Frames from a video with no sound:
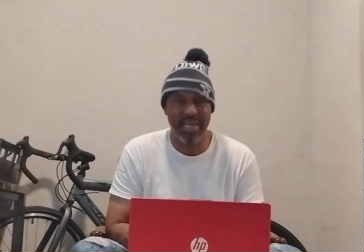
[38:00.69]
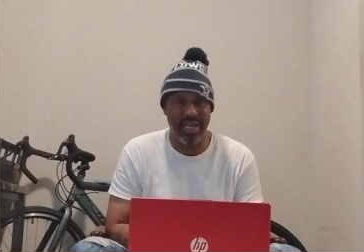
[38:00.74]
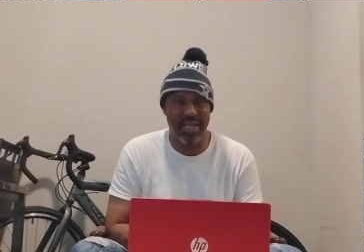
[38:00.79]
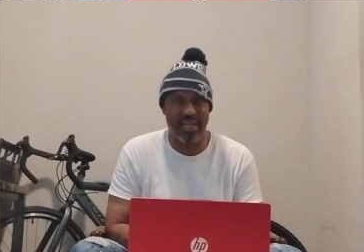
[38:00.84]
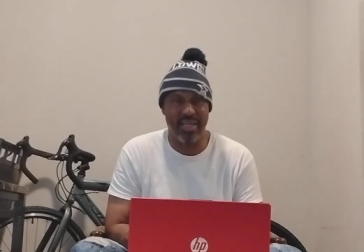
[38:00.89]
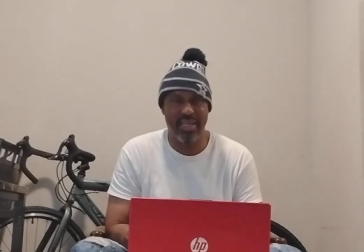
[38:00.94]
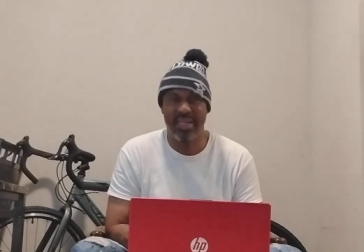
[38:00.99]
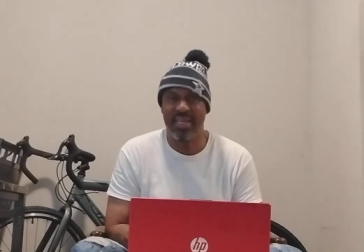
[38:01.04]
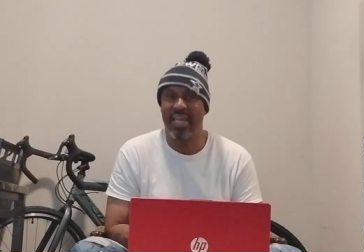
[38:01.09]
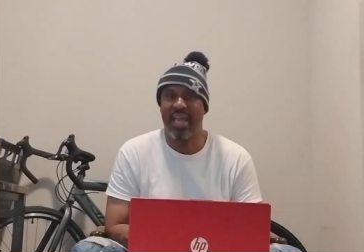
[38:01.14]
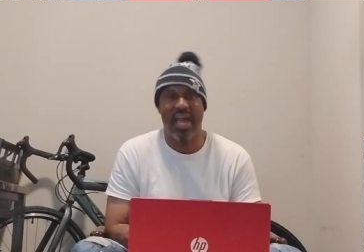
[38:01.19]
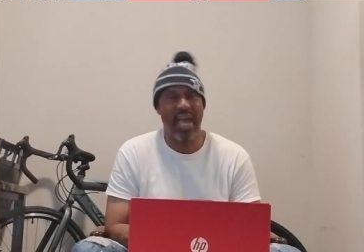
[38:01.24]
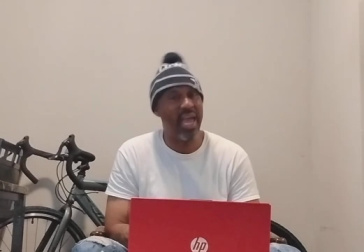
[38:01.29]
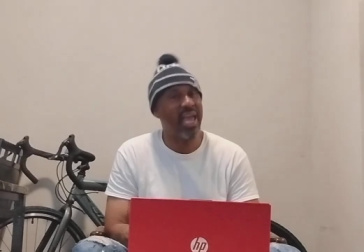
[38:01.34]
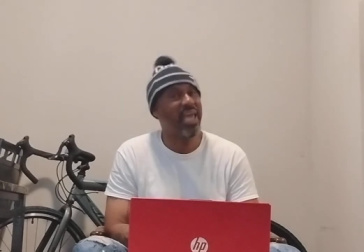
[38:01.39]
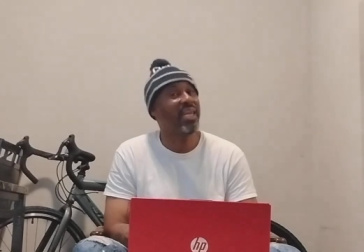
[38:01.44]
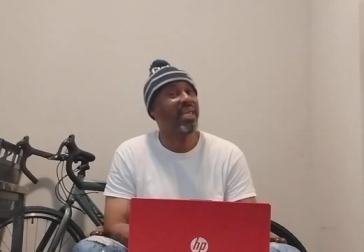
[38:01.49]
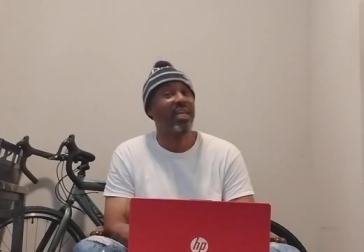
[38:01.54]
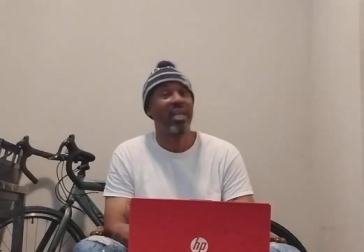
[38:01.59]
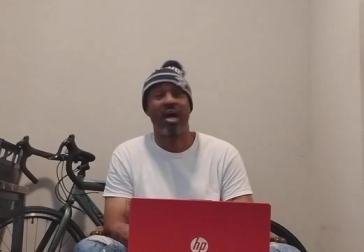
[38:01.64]
get.
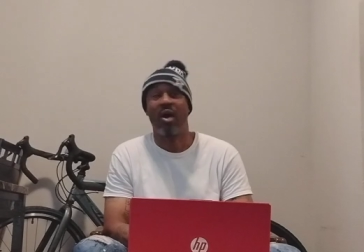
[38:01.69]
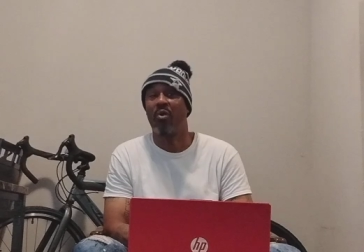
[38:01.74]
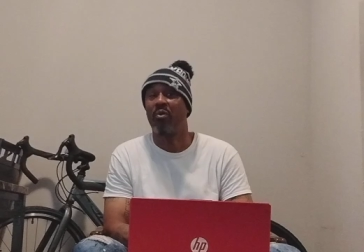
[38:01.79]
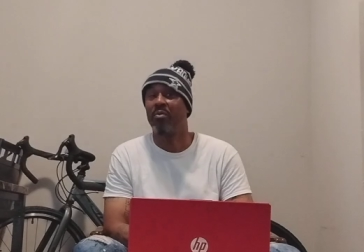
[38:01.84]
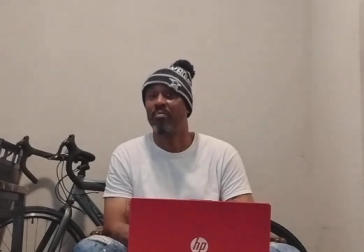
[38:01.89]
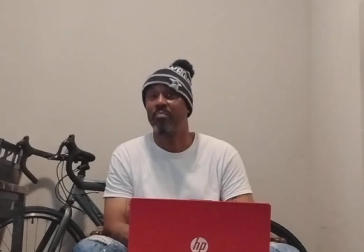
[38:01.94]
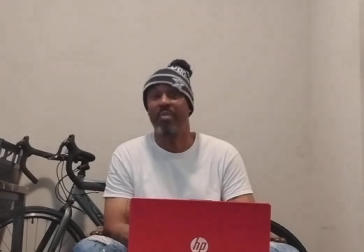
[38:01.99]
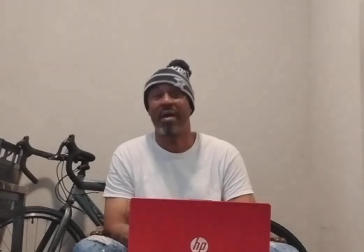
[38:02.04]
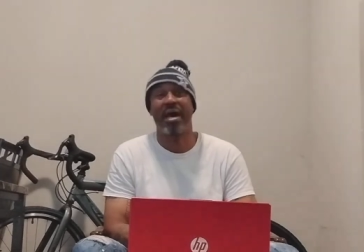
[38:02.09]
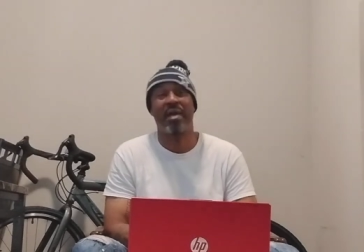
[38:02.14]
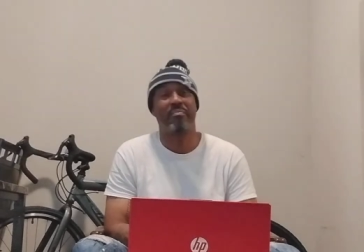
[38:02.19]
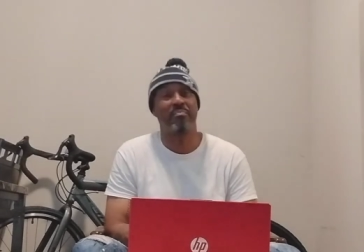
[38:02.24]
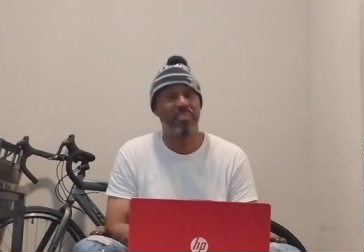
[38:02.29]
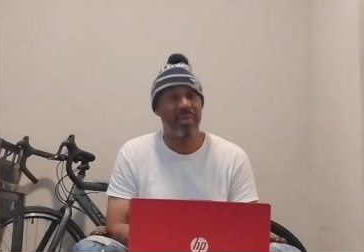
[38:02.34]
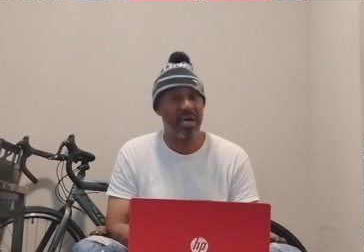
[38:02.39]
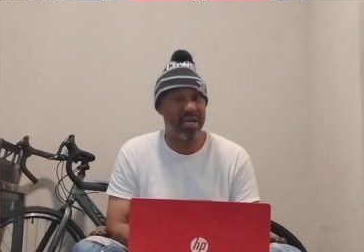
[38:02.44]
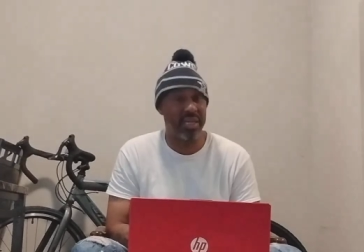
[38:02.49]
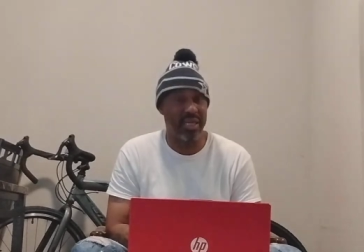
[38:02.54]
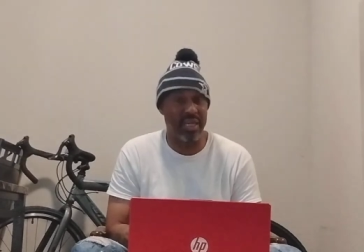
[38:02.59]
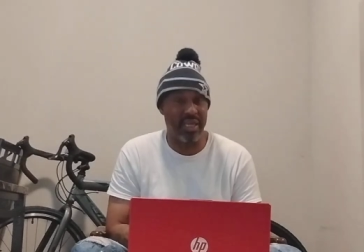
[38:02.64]
Hate ain't all about
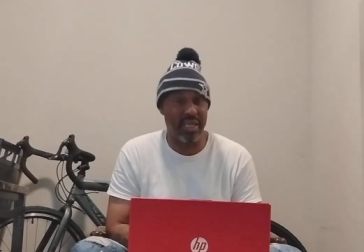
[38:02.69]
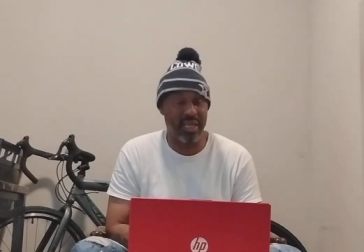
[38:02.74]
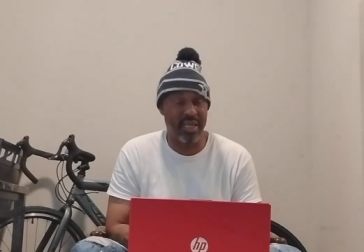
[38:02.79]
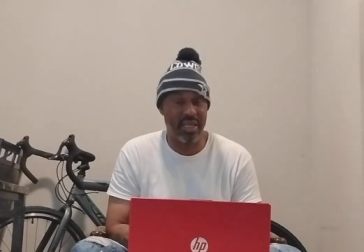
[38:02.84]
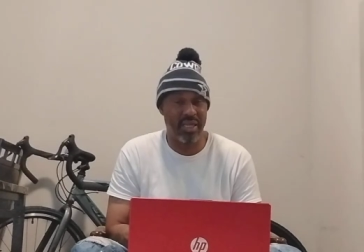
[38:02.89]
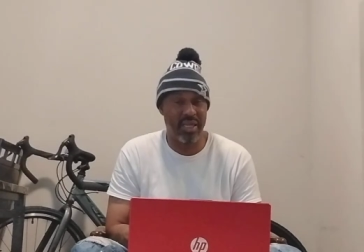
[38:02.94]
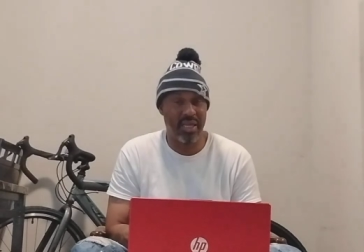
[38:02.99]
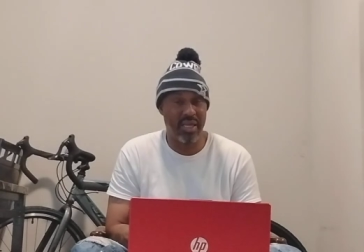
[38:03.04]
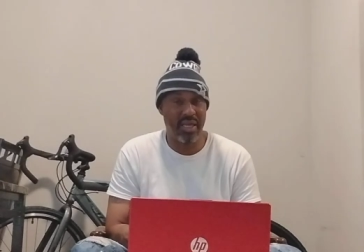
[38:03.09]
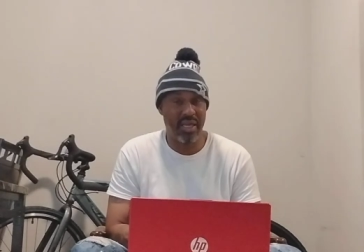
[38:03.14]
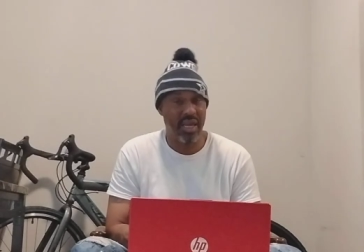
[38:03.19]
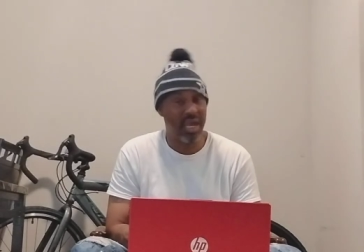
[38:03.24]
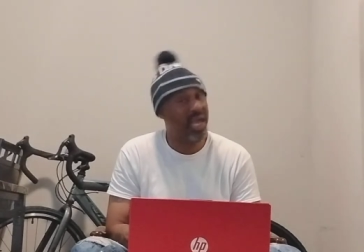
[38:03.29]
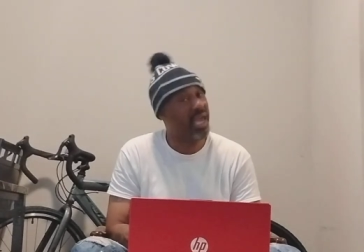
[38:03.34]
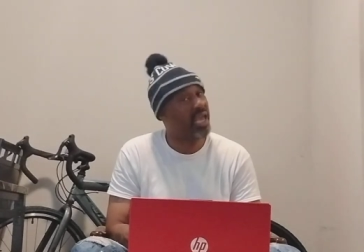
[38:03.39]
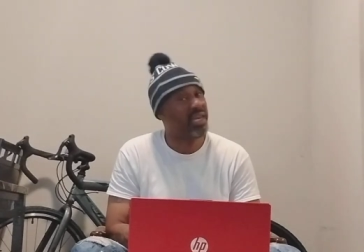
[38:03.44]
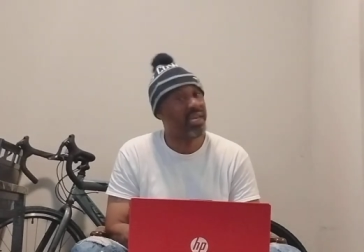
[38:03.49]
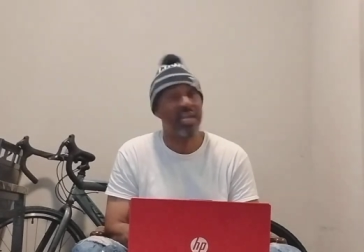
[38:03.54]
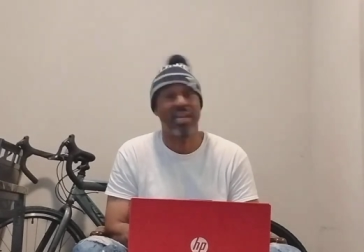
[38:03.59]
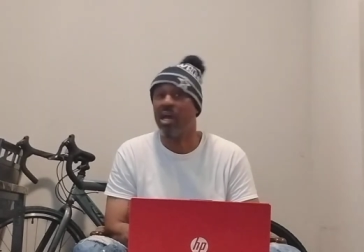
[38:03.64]
money.
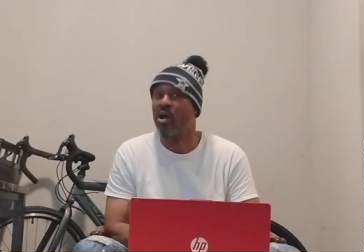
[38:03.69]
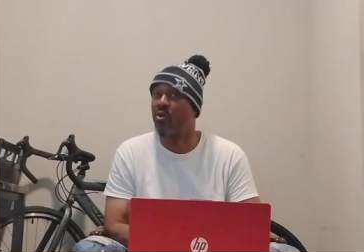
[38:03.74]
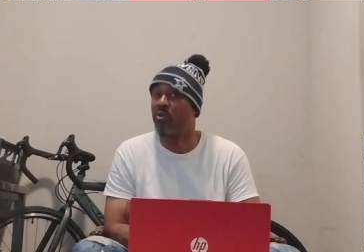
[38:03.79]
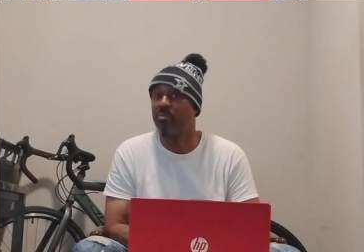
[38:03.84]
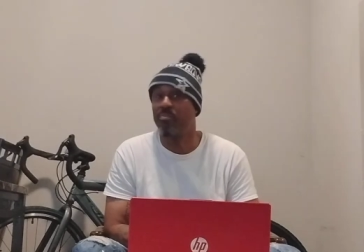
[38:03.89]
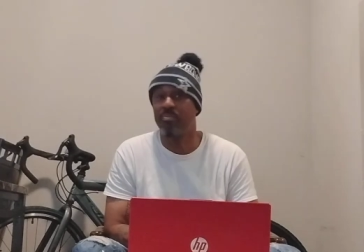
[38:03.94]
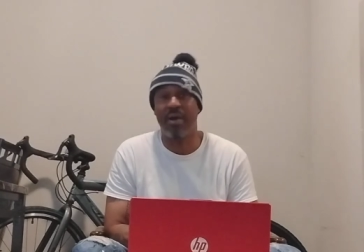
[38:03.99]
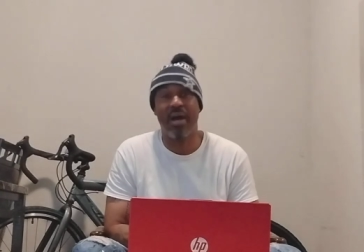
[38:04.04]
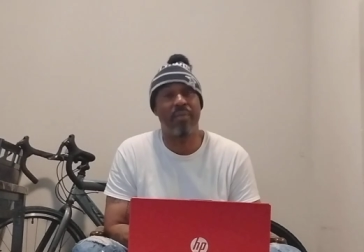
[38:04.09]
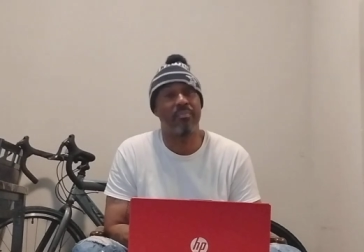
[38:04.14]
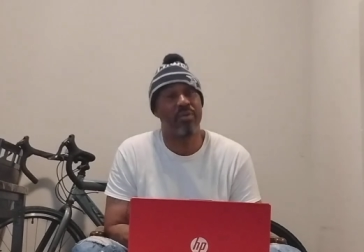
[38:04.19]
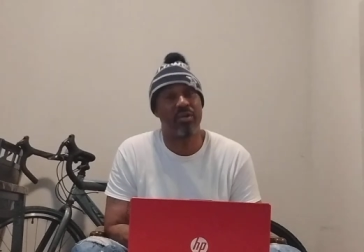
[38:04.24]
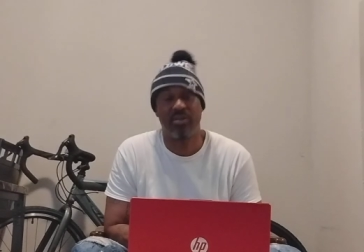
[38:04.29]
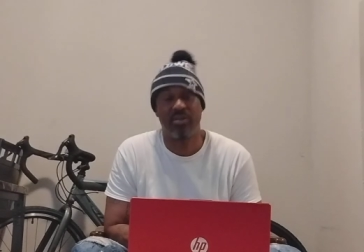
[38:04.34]
Hate ain't all about